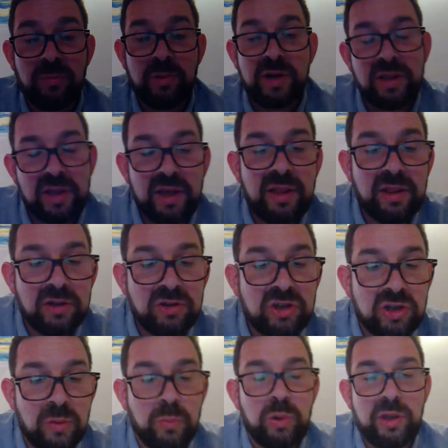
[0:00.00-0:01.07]
But I think there's
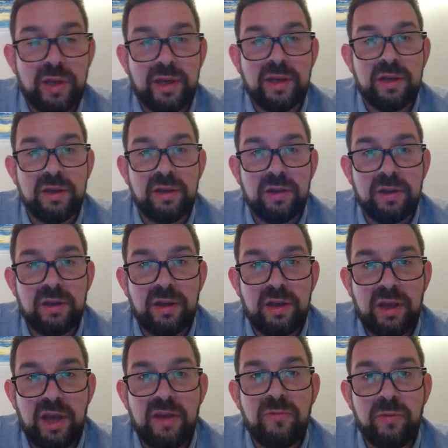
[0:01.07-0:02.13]
something
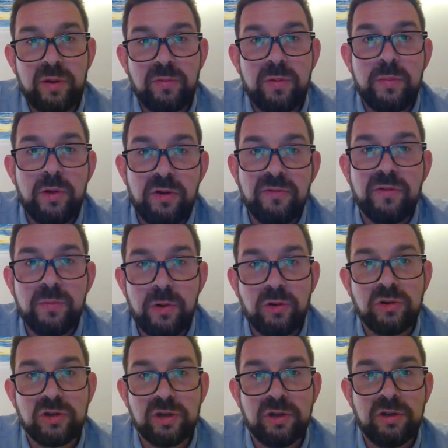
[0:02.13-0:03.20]
if we remove
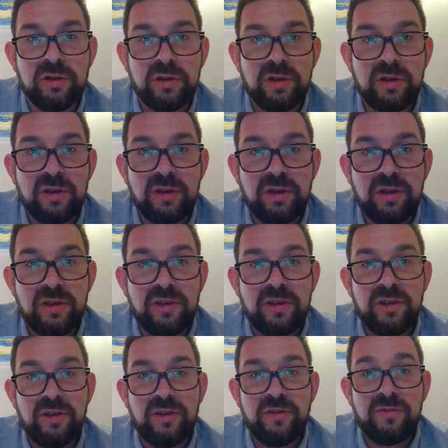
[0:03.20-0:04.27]
emotion
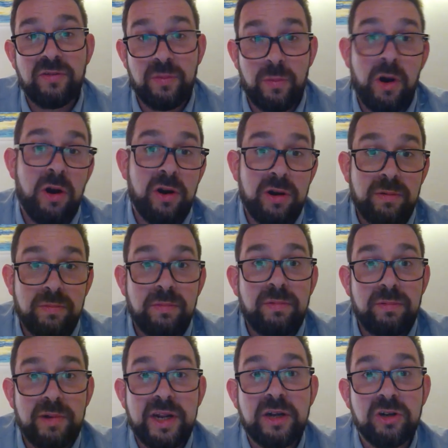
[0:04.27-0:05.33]
from our
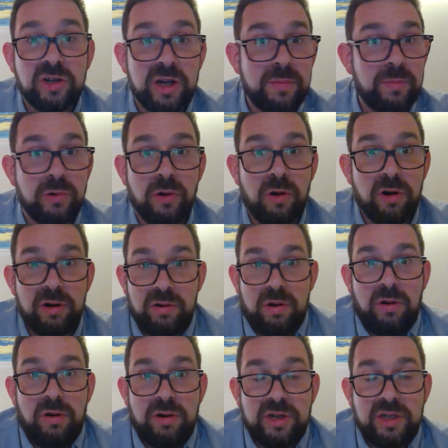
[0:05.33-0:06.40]
leadership or our,
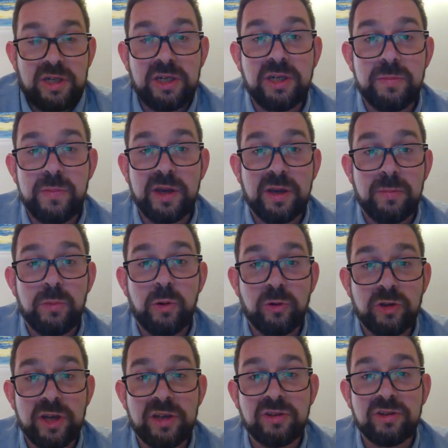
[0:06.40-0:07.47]
our decision making
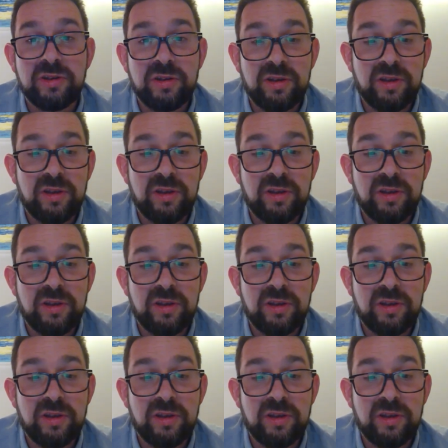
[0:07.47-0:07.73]
process.